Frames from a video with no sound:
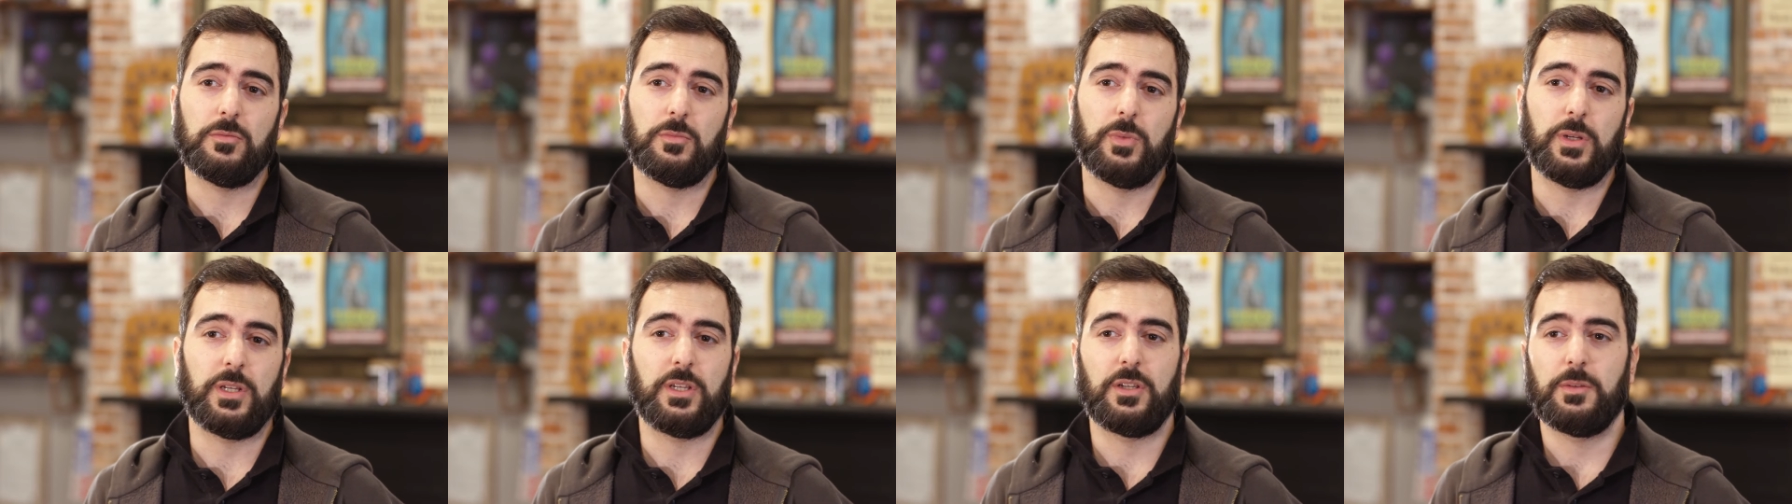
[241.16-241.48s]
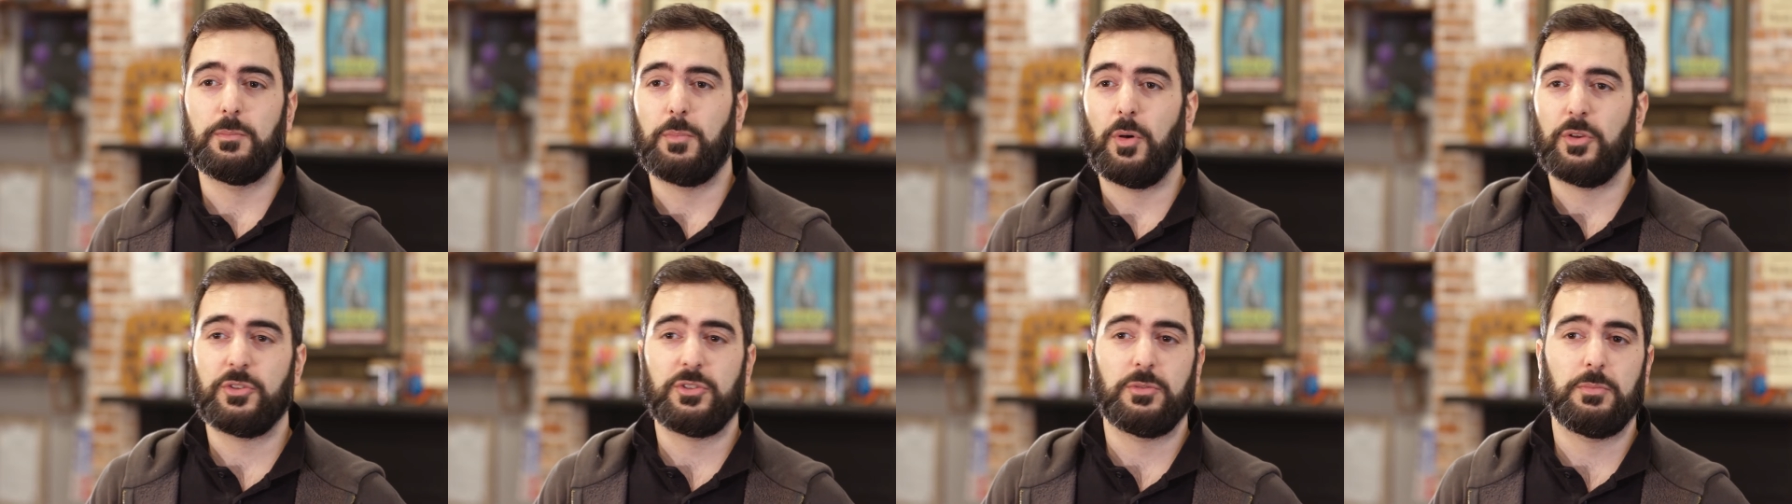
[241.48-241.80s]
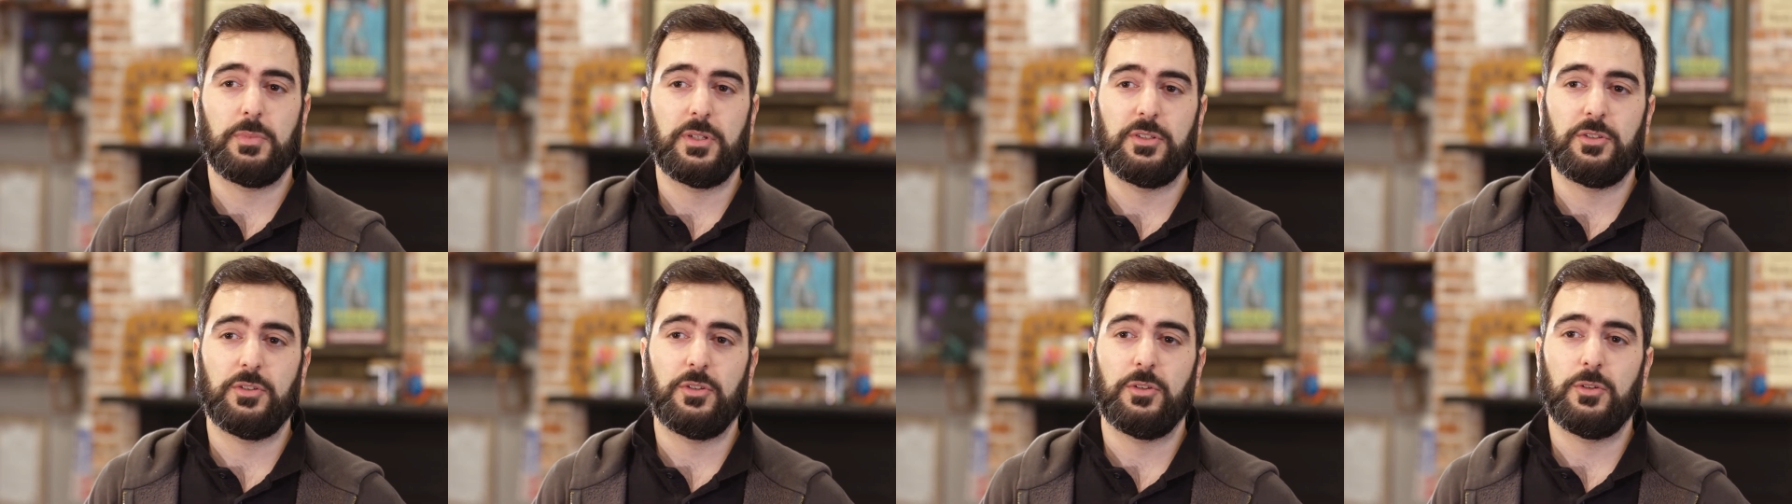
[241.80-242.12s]
we could
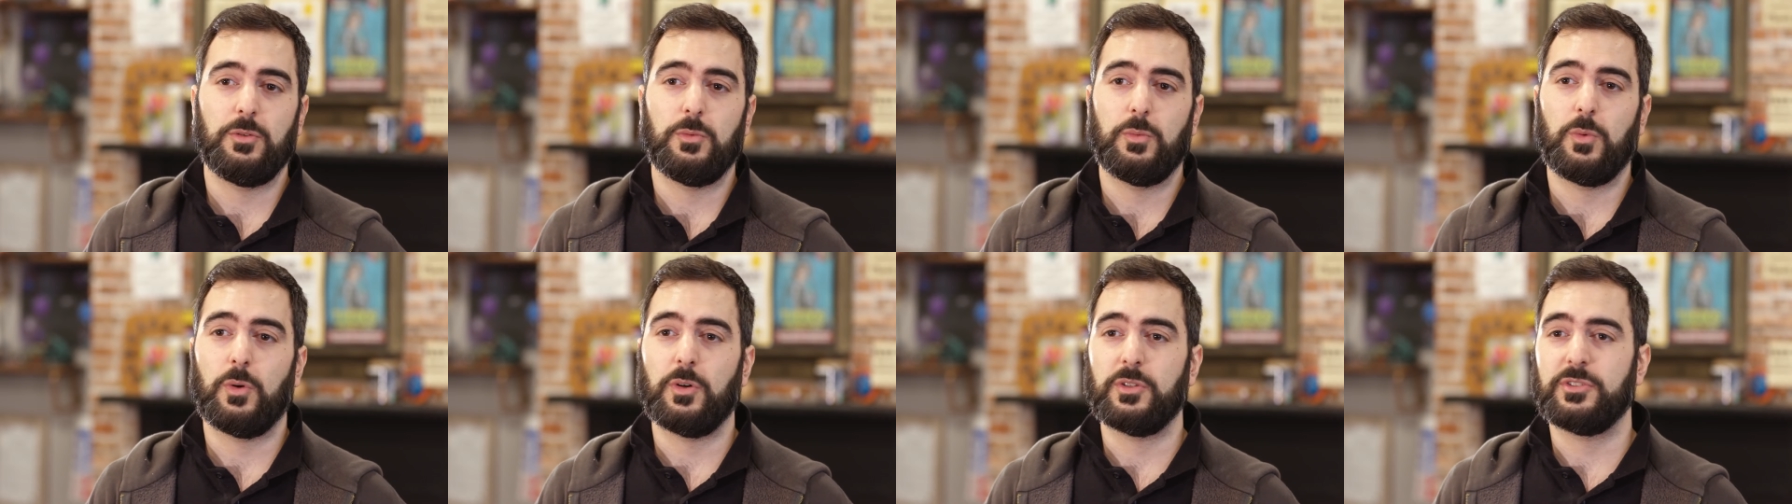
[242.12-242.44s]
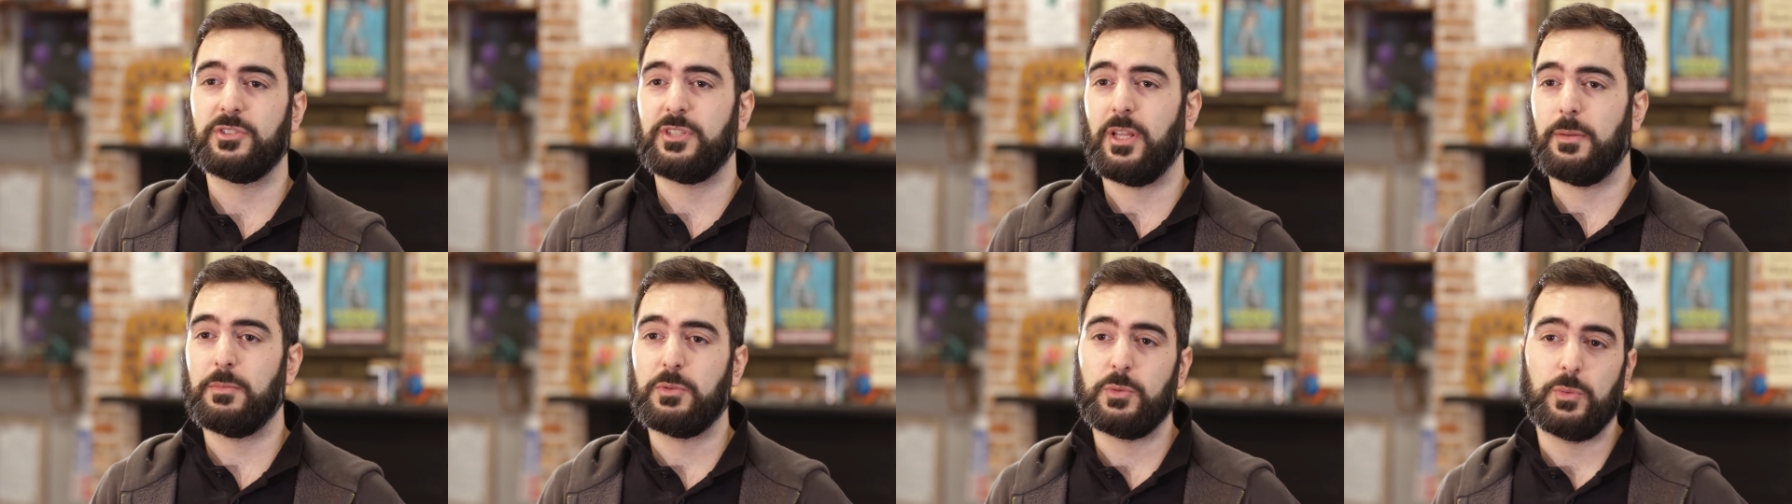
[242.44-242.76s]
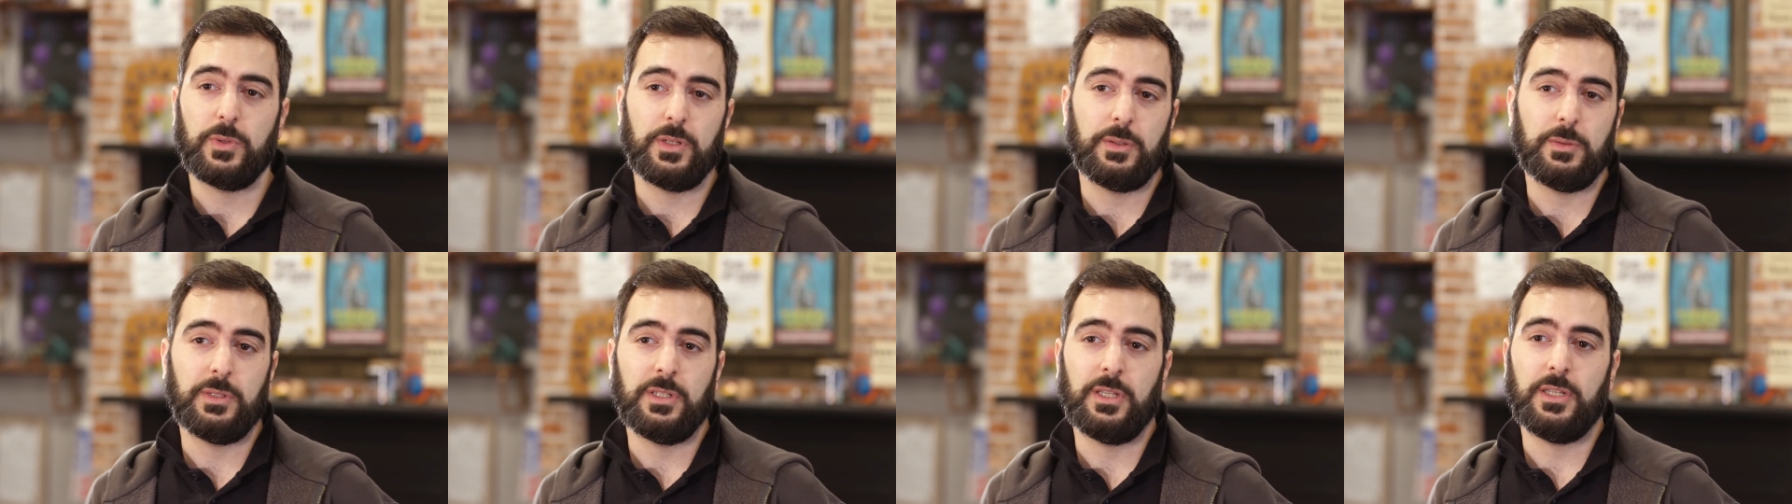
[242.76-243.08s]
possibly do, what steps
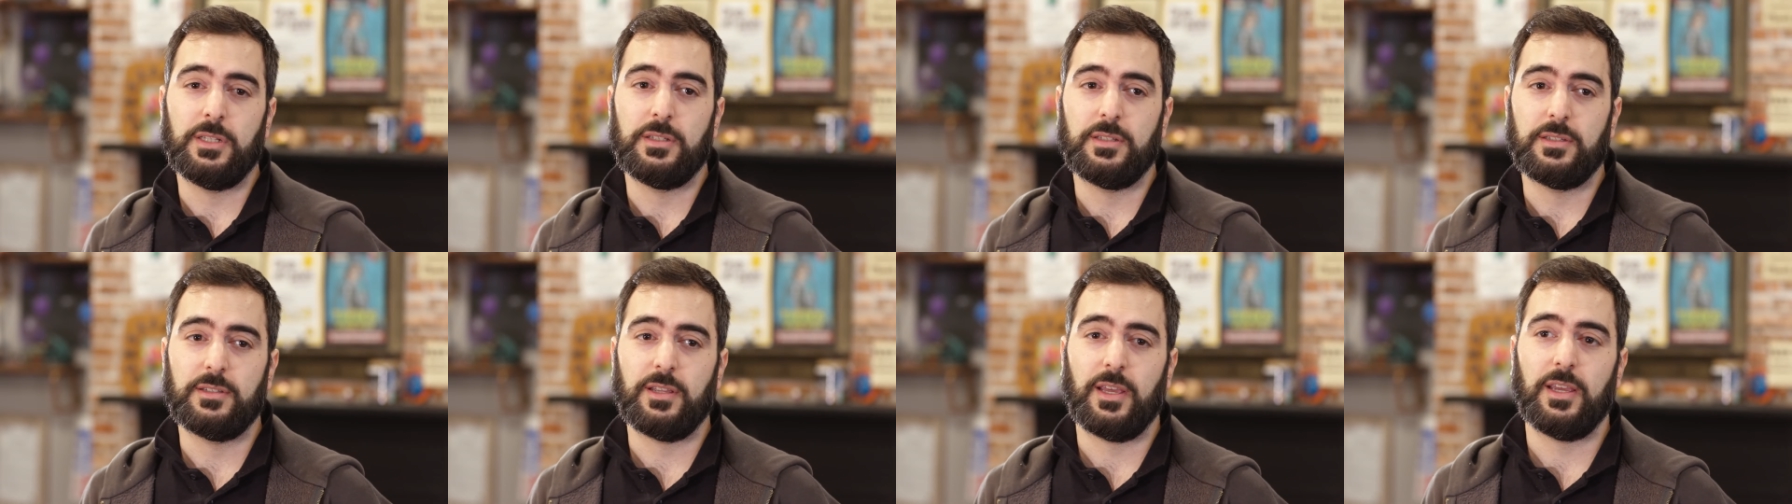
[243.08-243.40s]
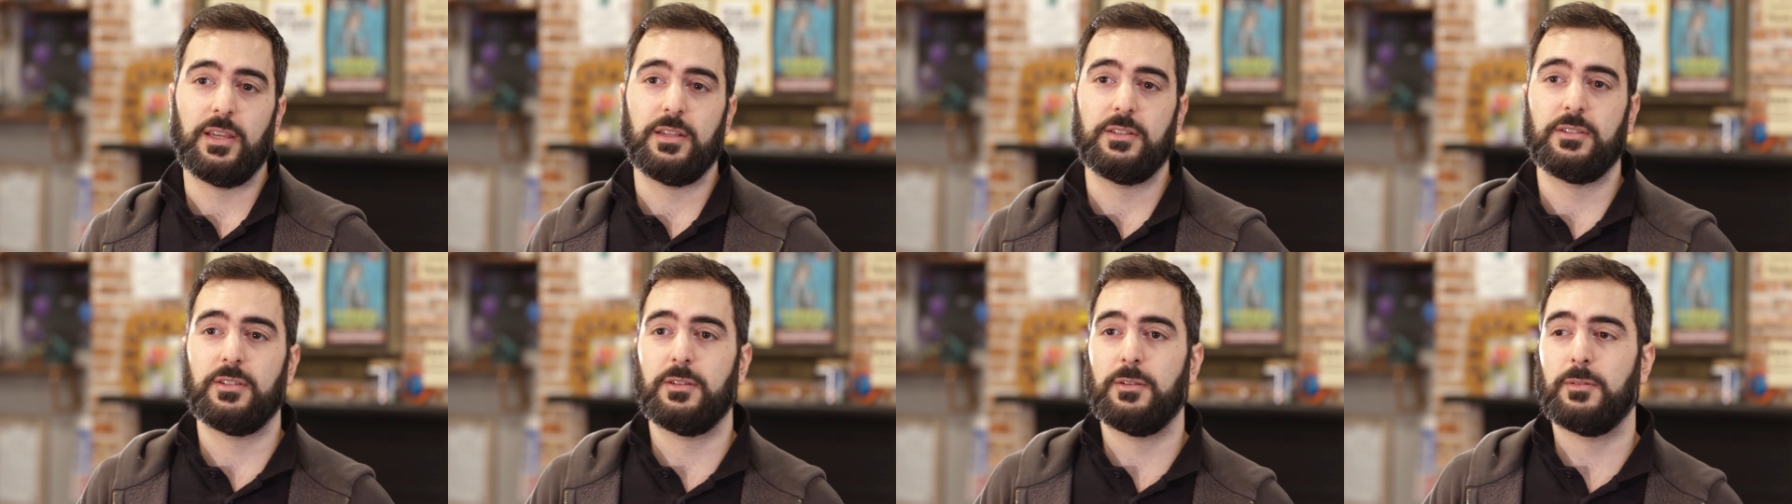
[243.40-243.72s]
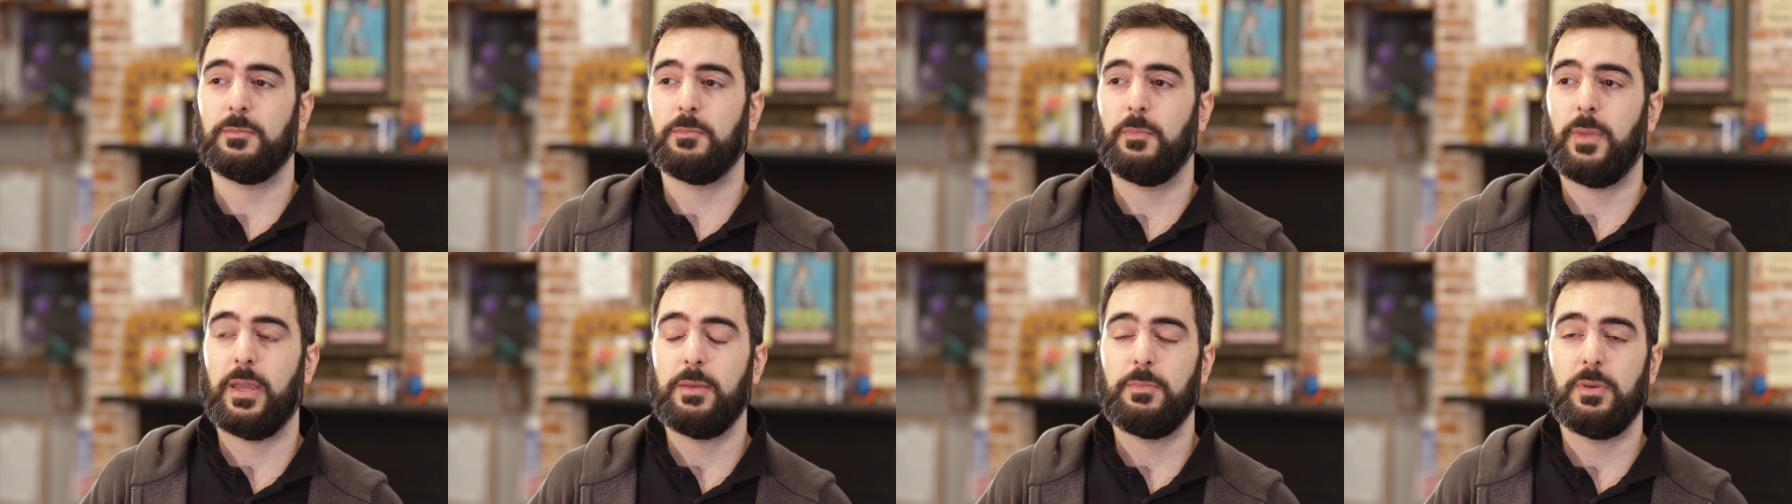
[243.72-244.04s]
we need to take
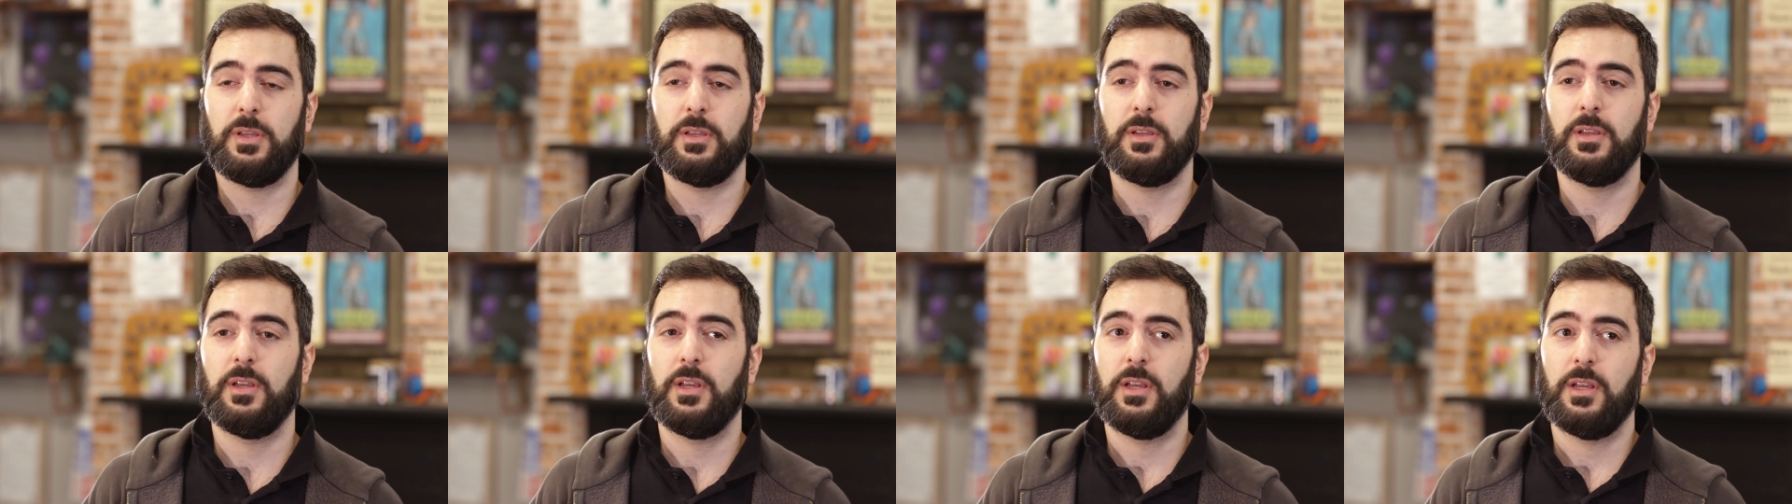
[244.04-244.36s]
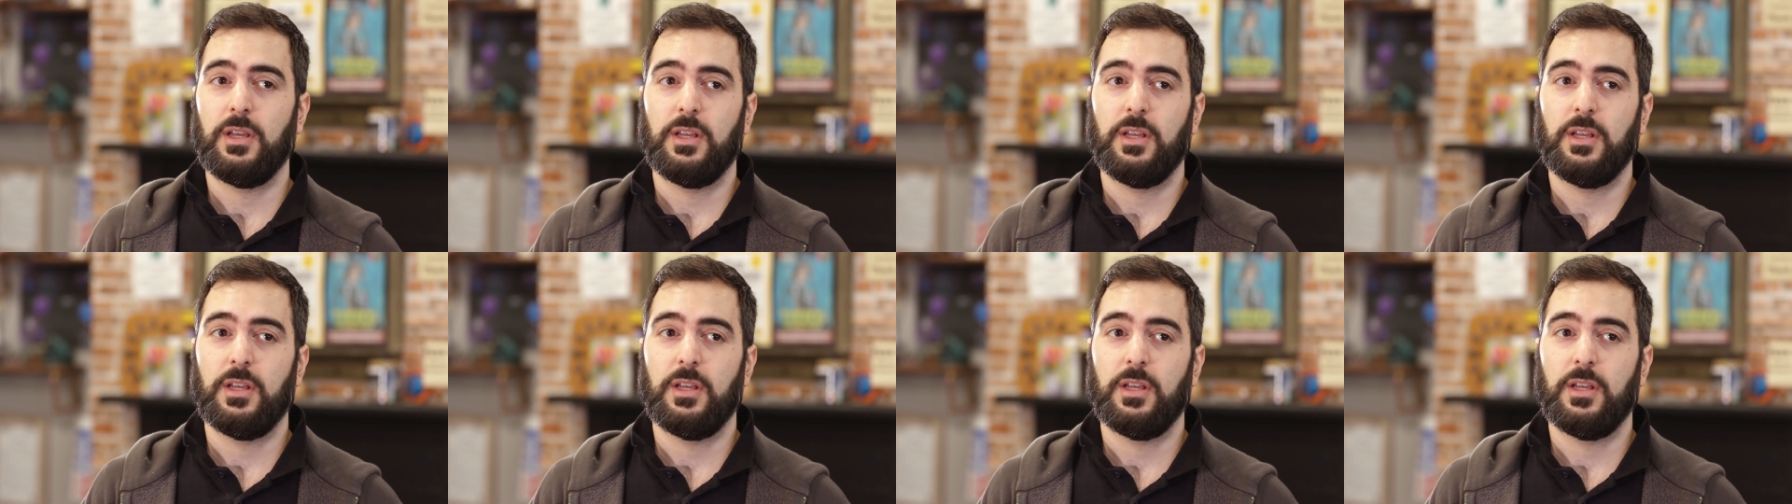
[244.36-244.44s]
to maybe